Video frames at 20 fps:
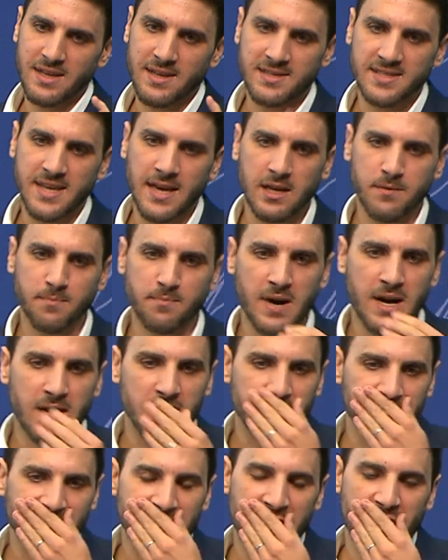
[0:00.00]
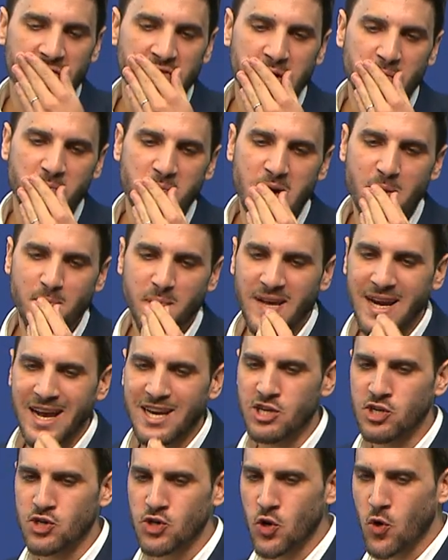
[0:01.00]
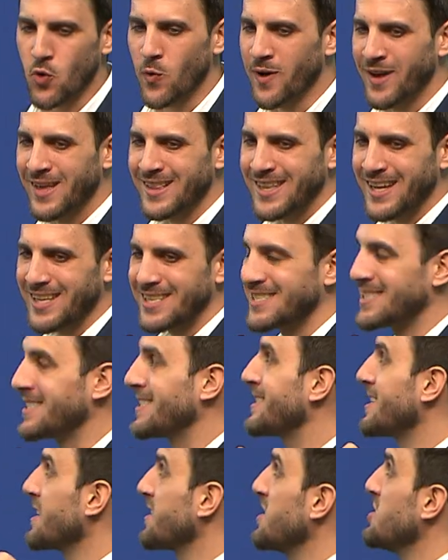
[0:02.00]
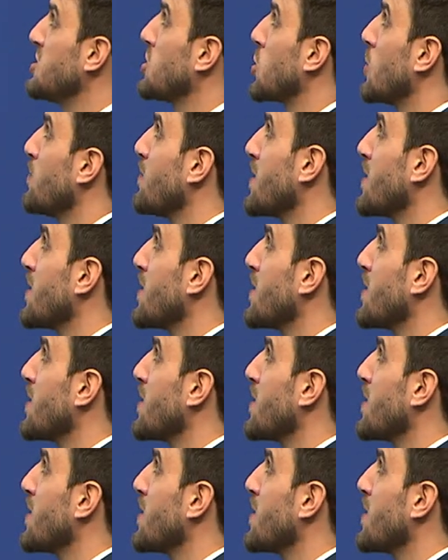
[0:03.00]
in the second part of the paper, I show that strategic